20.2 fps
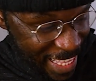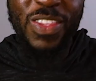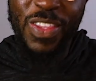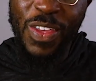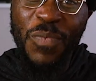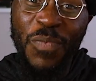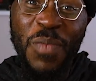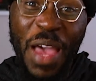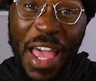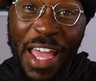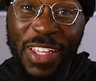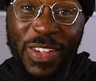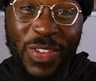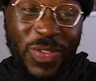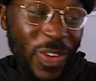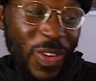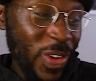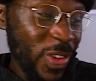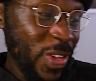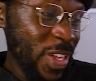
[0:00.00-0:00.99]
The
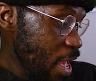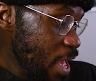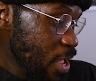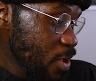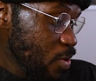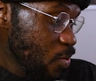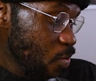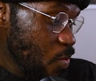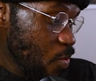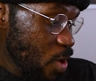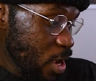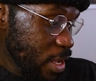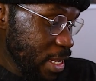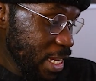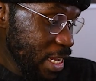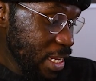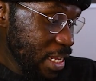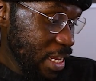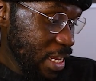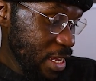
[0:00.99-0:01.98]
manual. And what
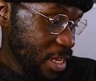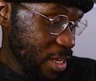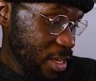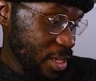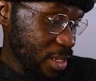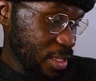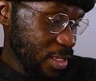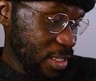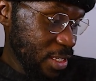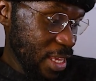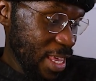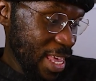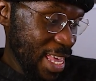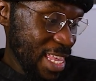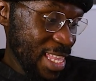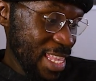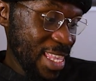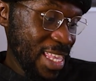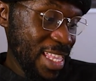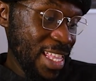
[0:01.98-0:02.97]
it is,
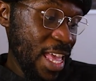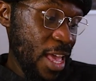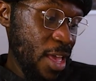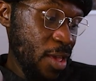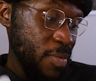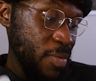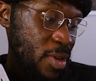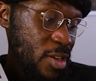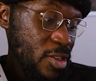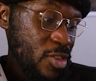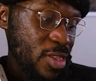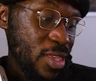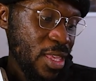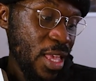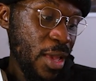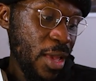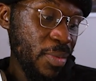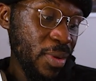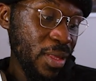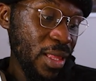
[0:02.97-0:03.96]
is an image
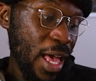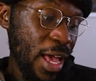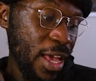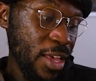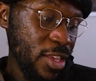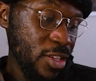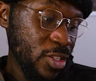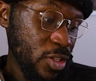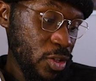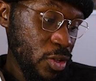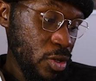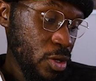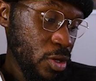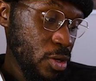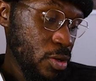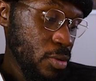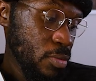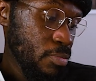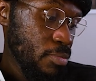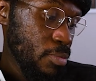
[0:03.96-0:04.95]

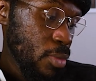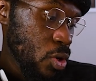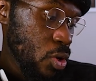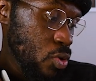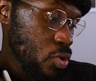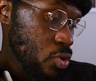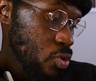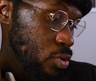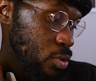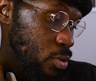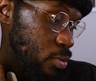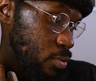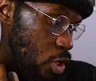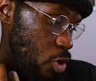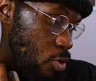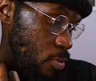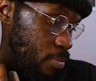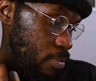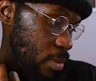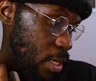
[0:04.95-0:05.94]
stabilizer mode.
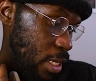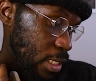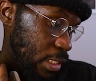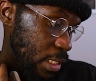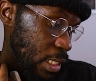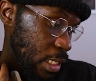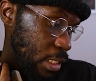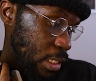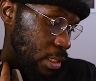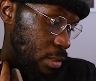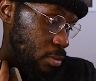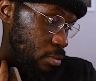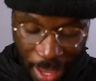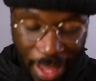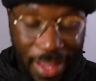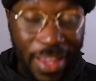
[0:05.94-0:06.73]
Nope, that's not it.